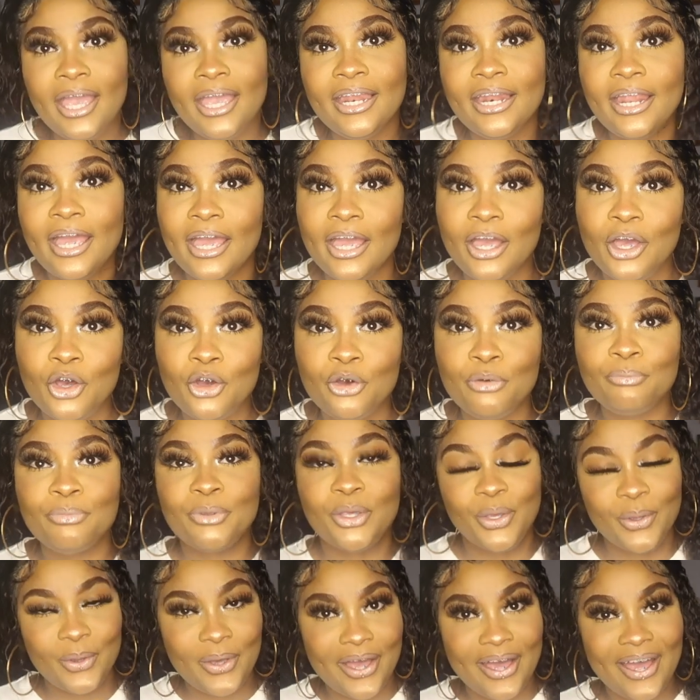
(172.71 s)
And I hope
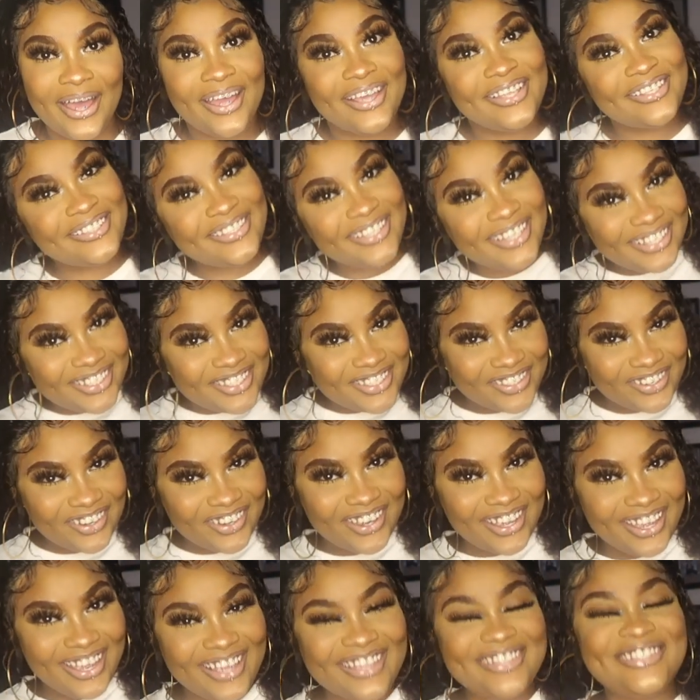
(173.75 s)
you guys enjoy
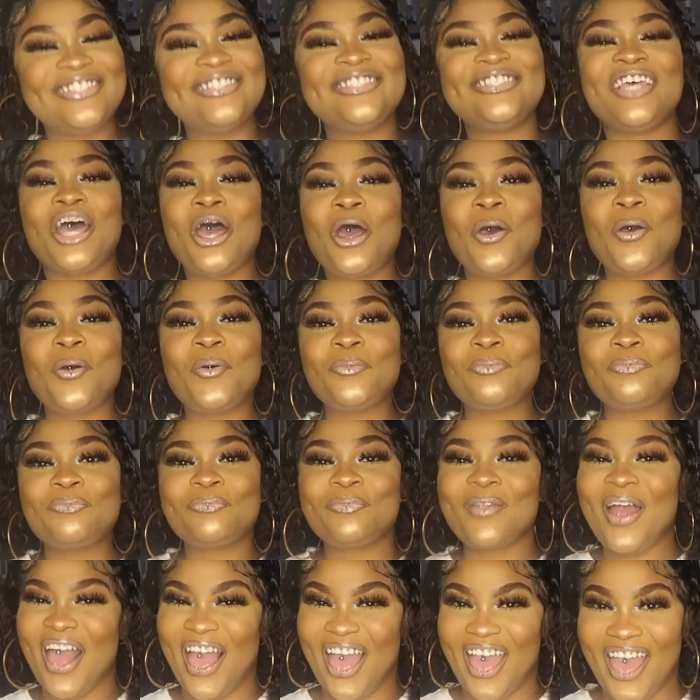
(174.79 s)
it. So,
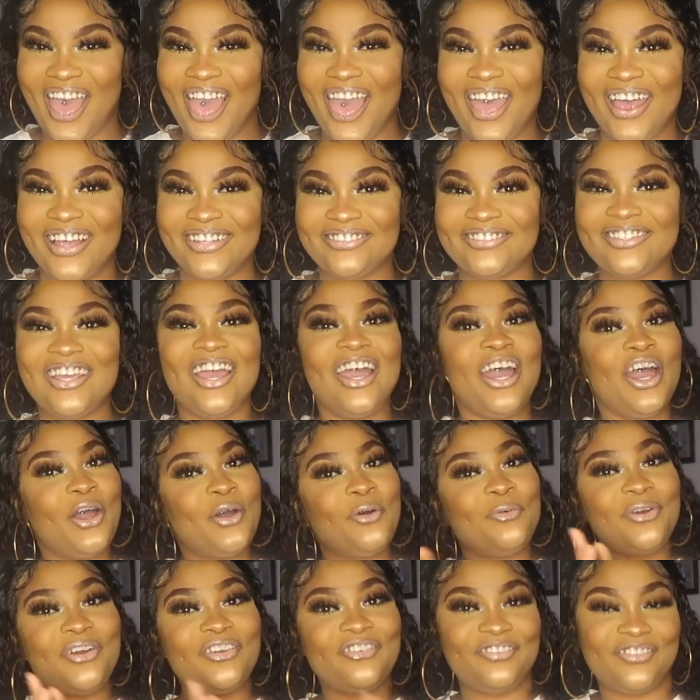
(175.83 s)

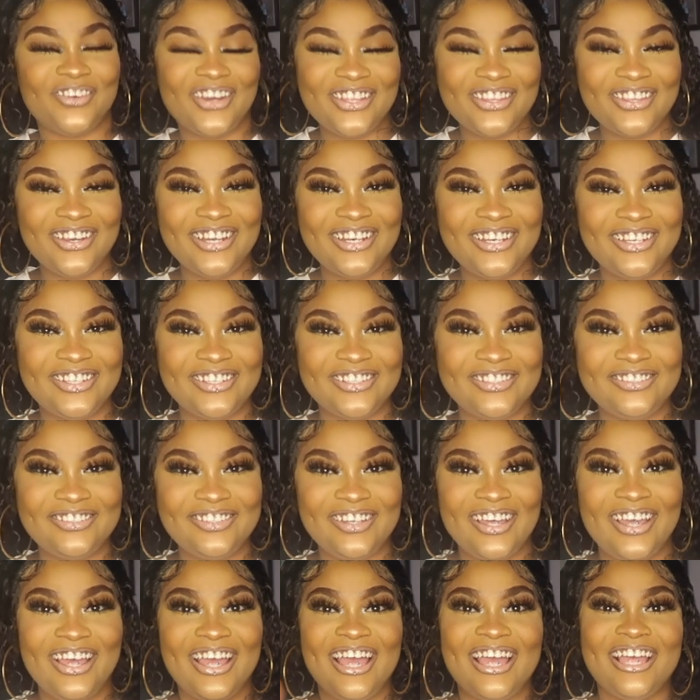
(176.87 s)
with further ado,
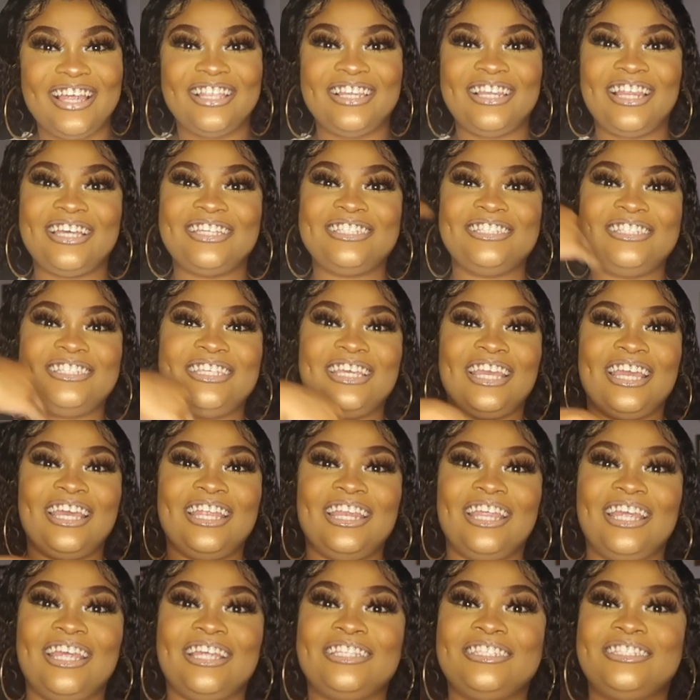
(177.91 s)
let's
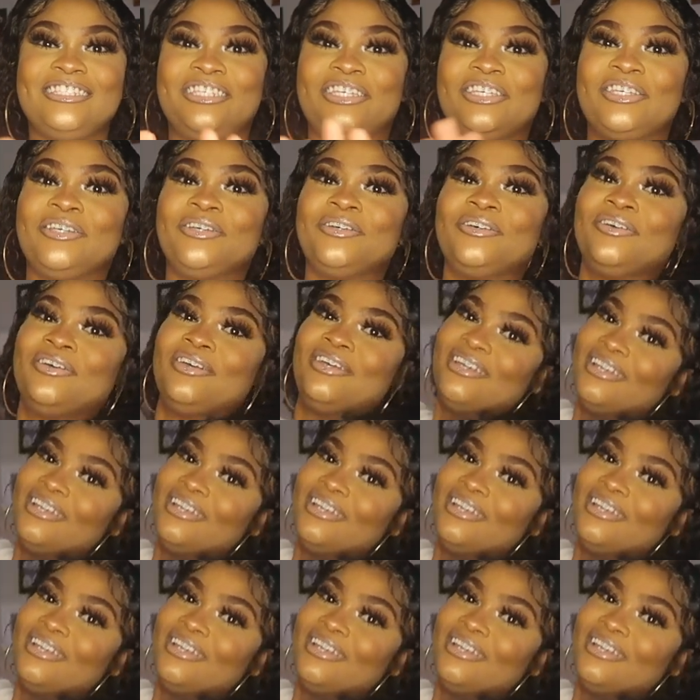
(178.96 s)
get into